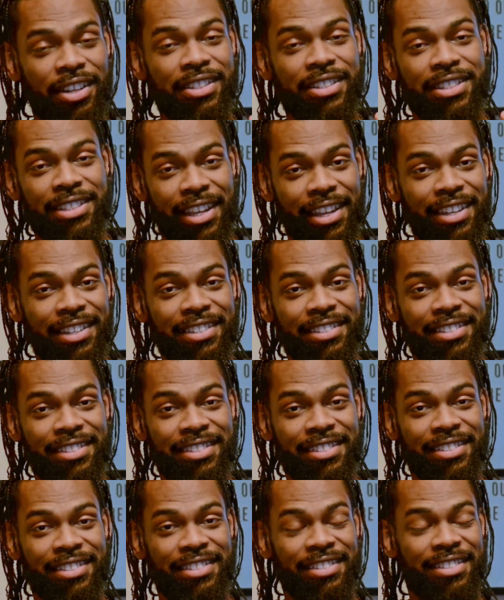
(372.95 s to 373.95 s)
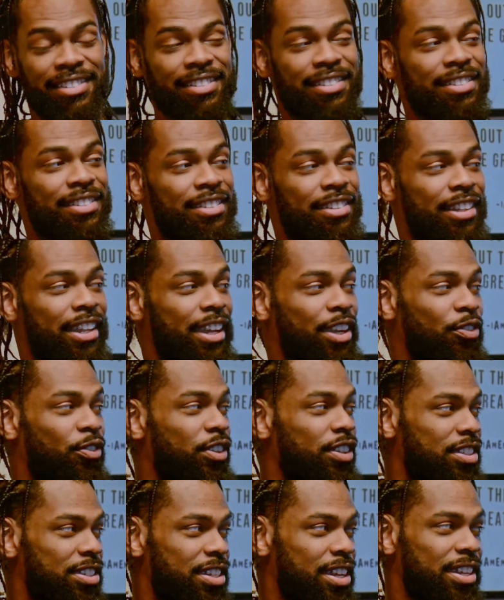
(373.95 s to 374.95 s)
tight, like real
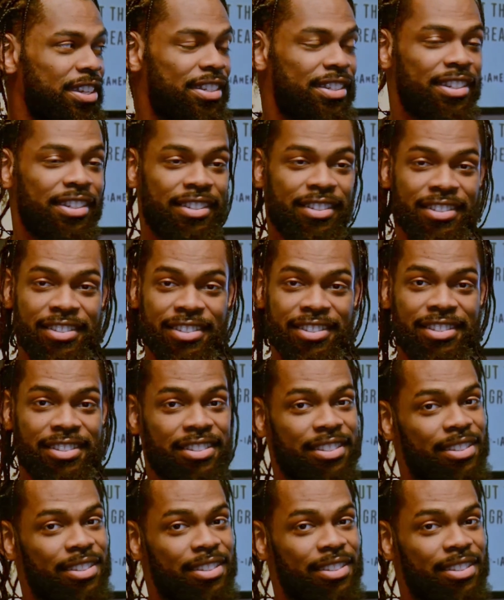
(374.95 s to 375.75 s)
tight, because